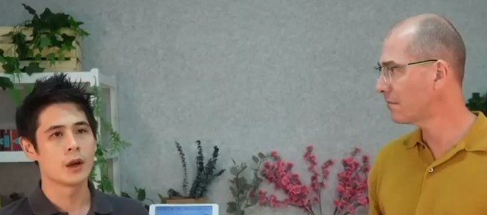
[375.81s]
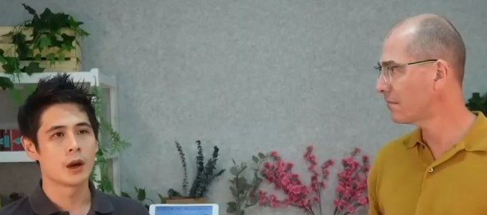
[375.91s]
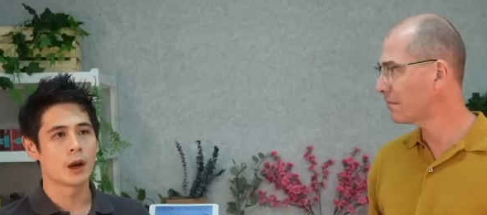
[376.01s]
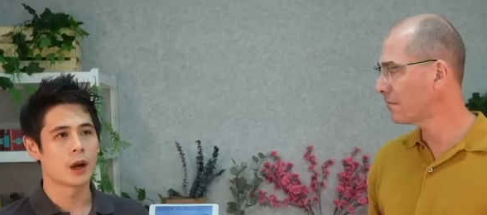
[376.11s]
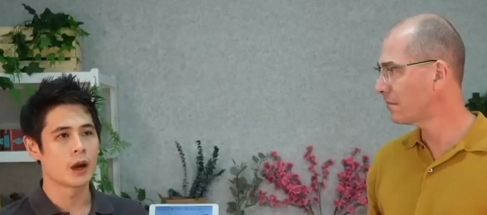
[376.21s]

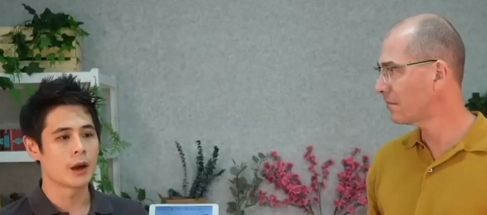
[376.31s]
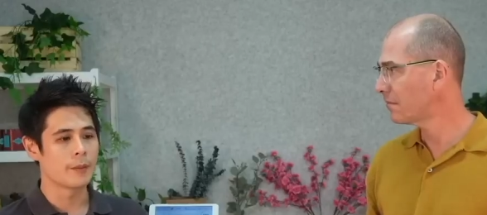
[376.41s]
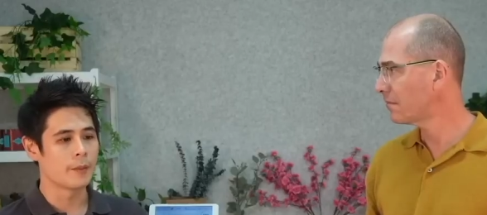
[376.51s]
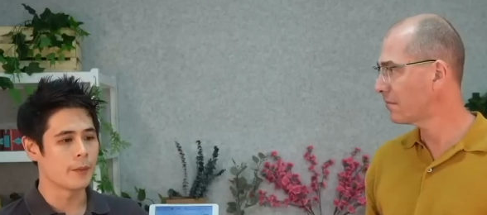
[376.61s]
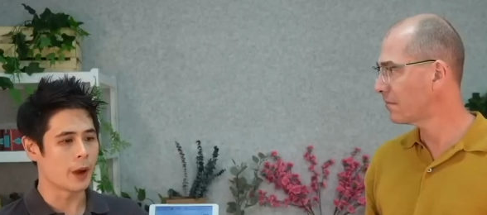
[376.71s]

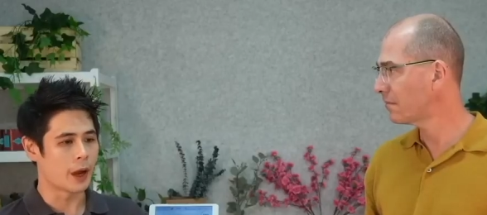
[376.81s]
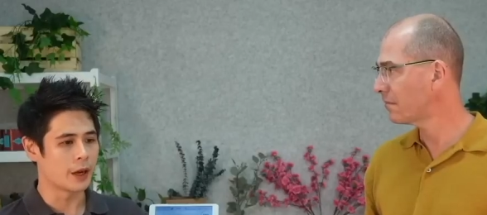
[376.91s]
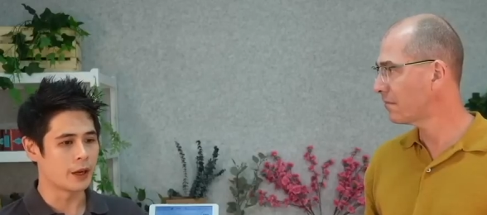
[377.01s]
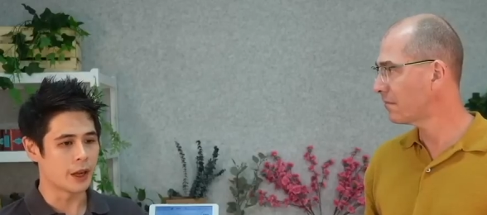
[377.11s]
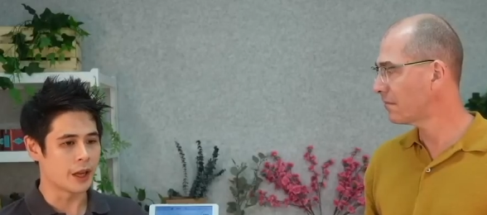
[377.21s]
Speaker 1: Um,
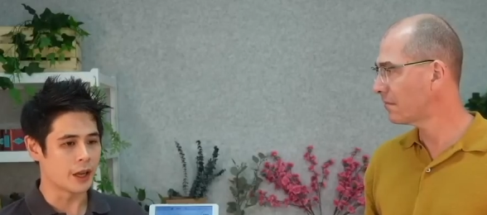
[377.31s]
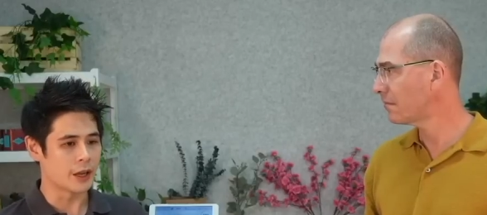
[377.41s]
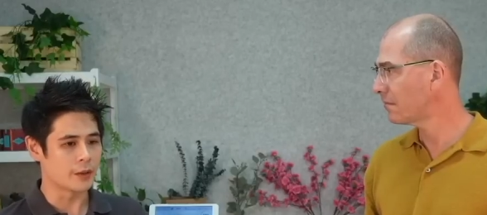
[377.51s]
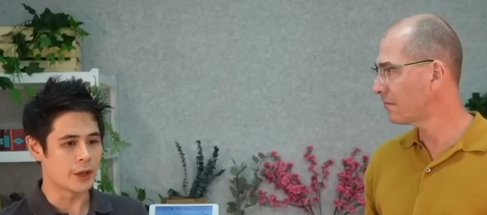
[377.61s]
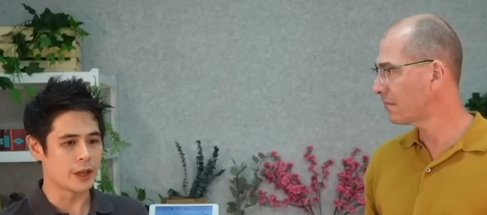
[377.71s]
and it, it,
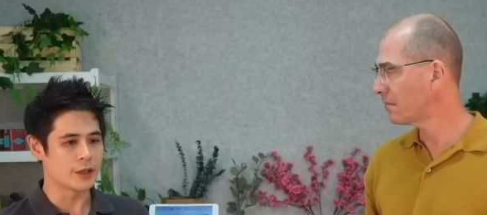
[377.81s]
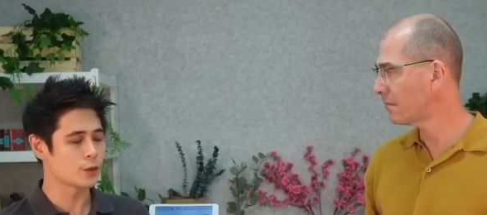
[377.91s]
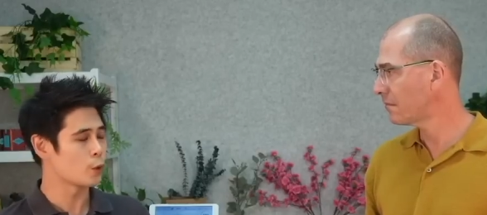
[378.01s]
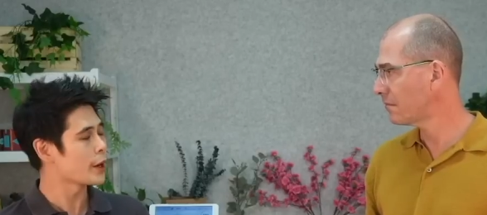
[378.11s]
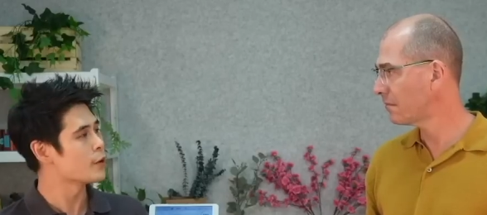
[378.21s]
it's
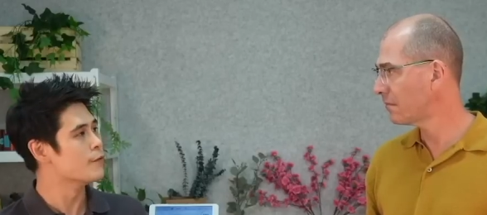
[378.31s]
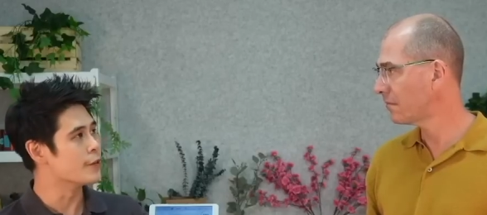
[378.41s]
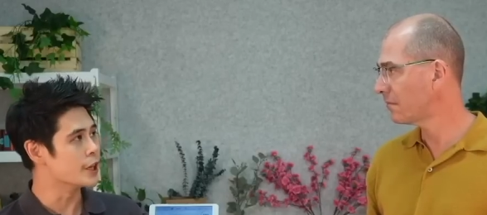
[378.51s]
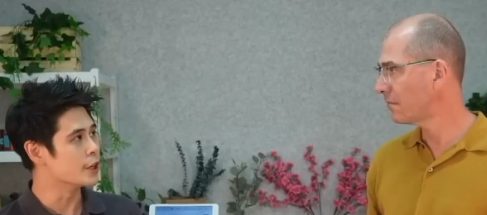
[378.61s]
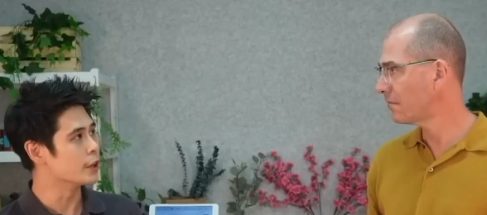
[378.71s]
quite
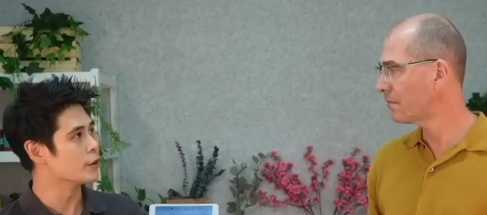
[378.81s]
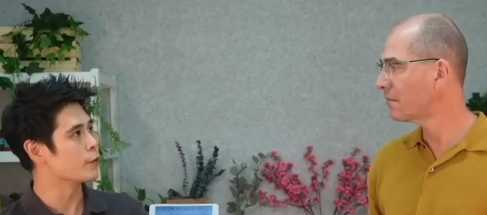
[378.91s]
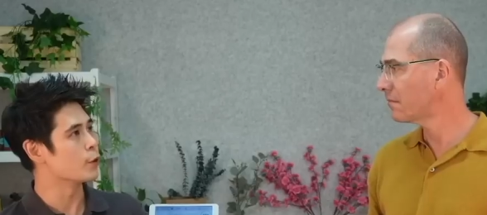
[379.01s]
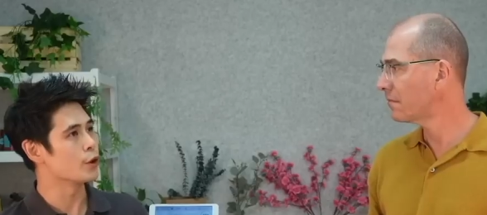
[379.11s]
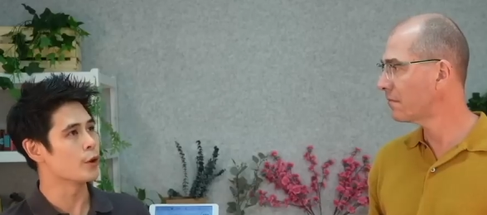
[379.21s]
convenient
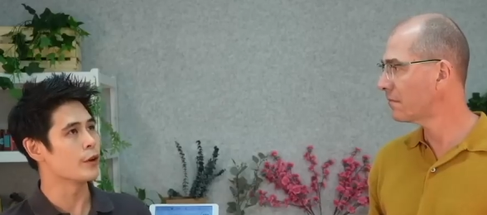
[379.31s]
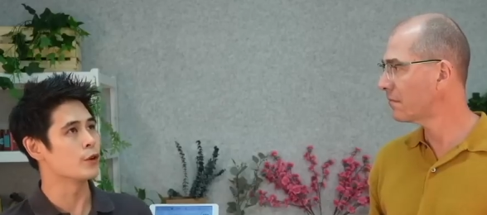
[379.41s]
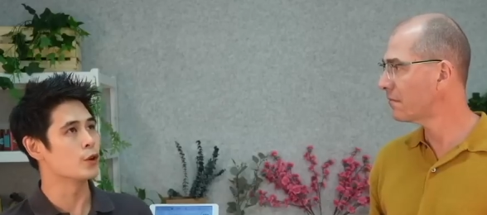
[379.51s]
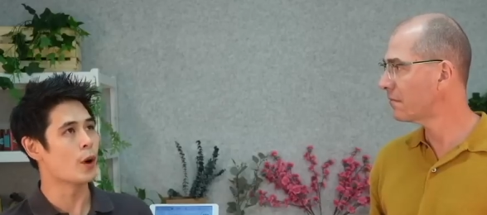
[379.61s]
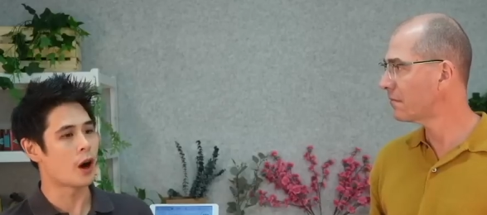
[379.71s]
for you if
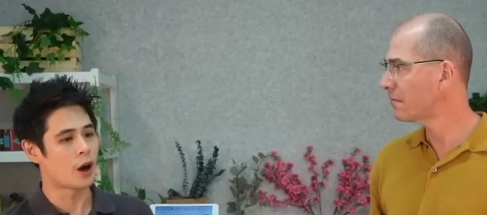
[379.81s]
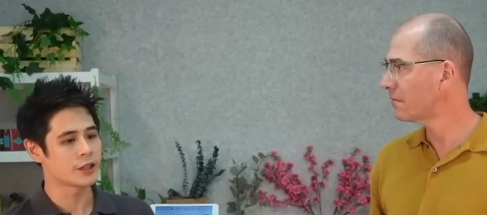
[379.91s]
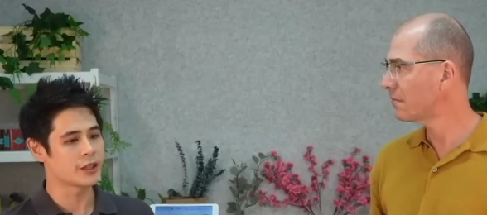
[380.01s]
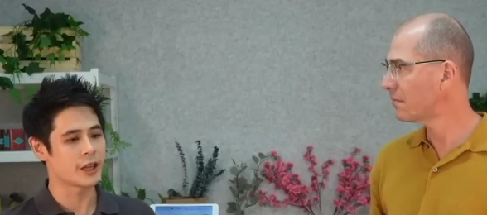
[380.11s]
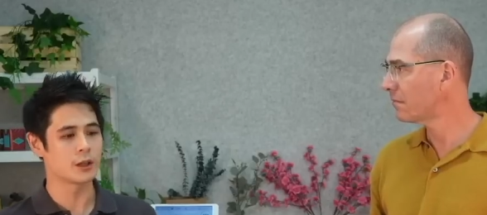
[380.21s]
you are
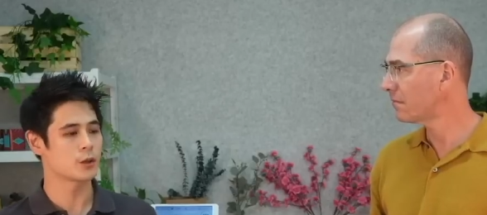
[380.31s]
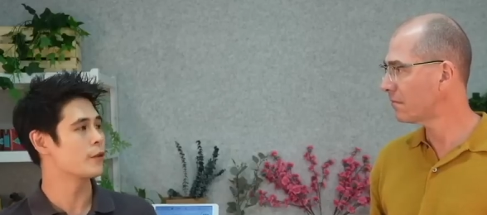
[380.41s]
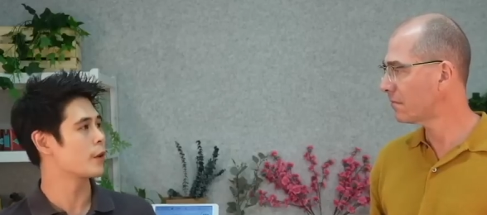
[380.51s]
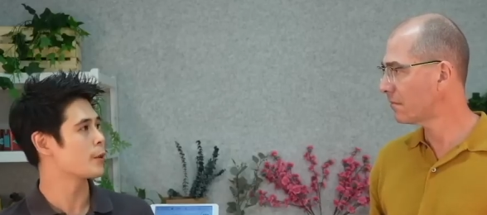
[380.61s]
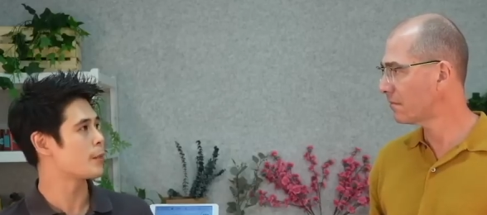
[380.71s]
sticking to a
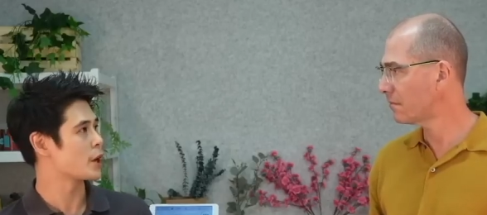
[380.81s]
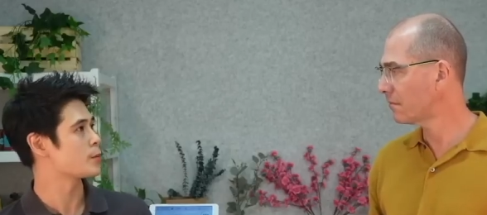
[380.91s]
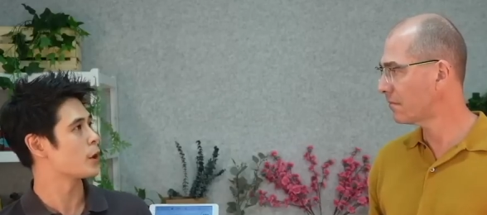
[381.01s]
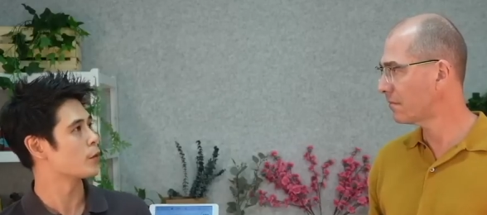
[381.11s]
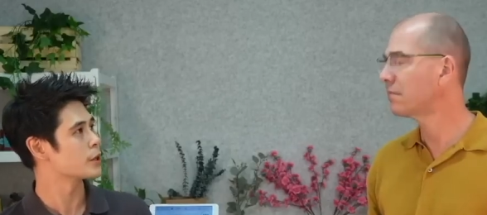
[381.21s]
very
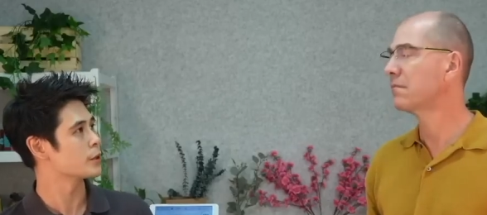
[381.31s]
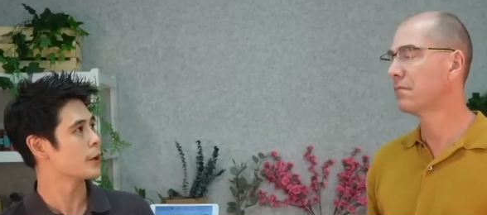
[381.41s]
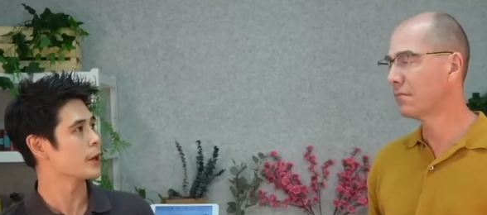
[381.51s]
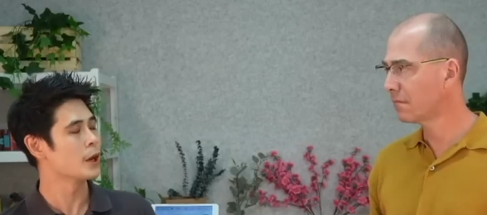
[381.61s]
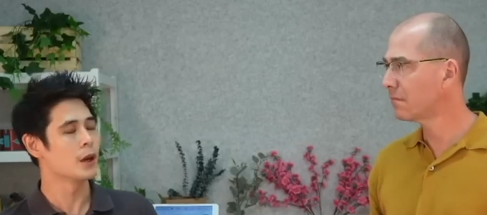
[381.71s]
benchmark
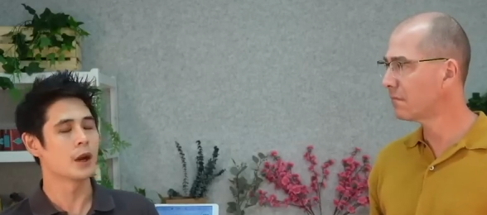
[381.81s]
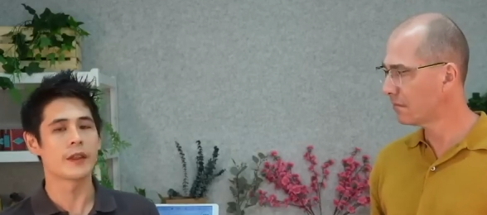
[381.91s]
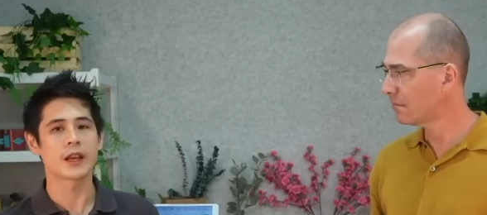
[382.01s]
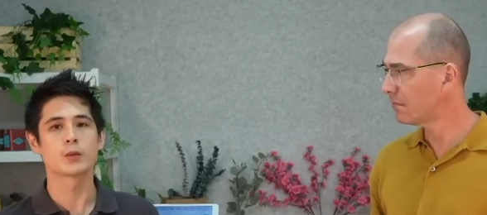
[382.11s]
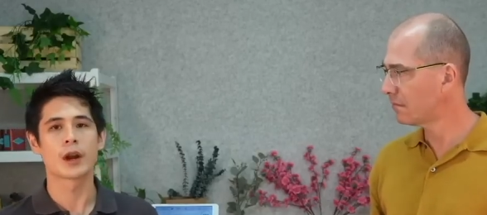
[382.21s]
recipe, and
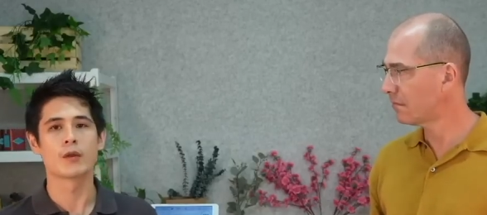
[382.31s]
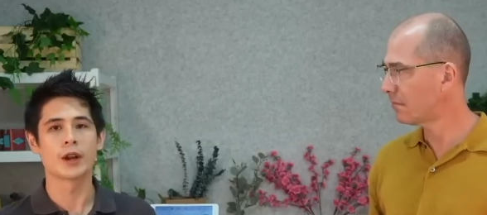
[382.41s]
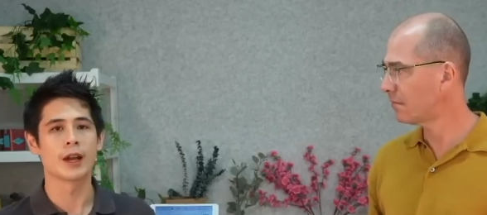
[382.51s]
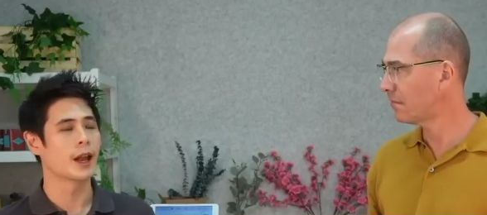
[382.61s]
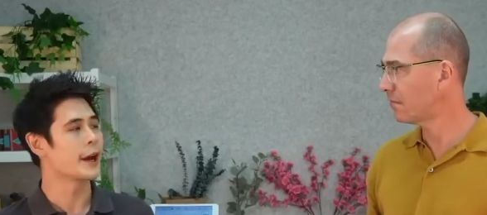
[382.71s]
that's what I really
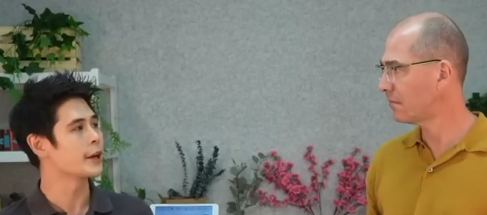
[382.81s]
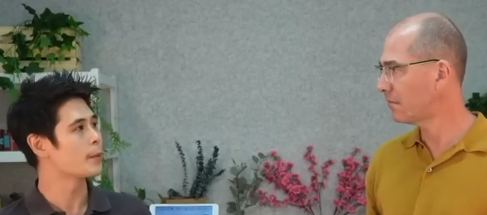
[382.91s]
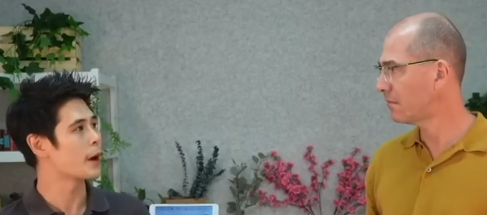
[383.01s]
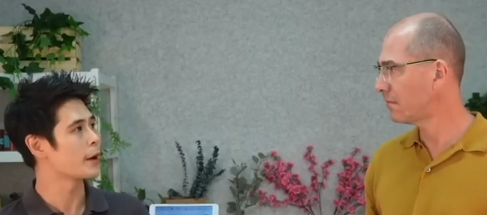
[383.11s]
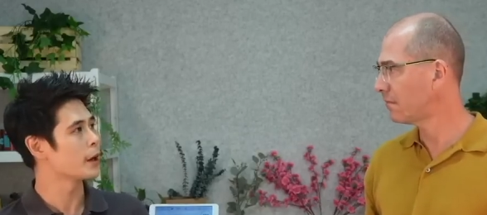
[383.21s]
like
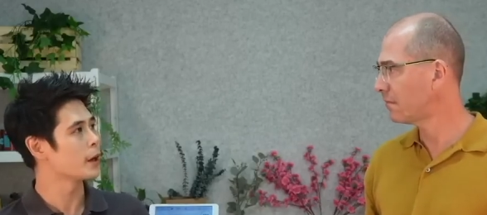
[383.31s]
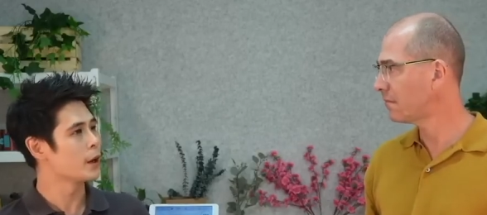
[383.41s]
about it.